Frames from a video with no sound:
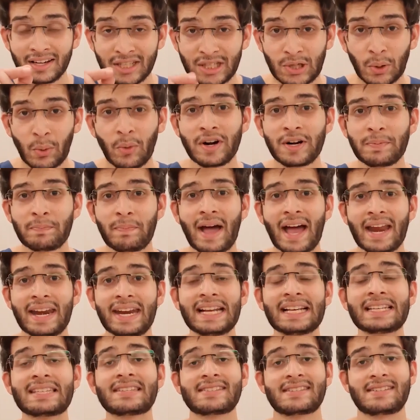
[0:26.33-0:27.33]
Don't
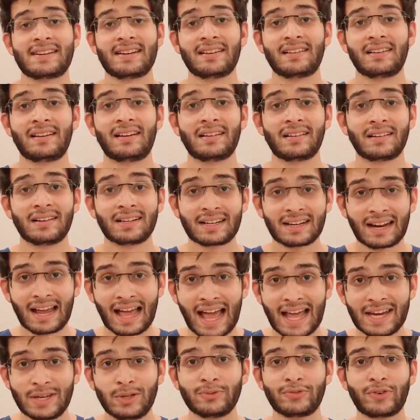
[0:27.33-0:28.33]
panic, stay alert,
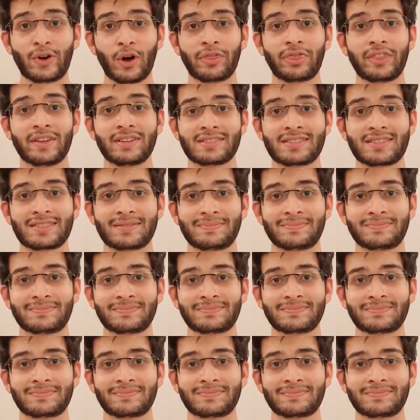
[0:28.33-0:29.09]
and you've got this.